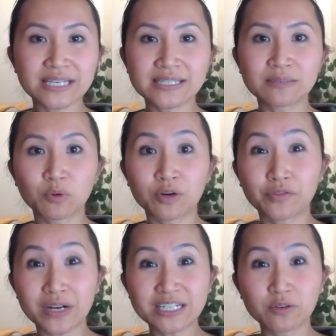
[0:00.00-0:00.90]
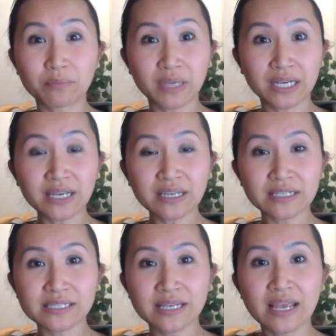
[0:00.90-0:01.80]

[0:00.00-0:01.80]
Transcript: is we're afraid to admit it,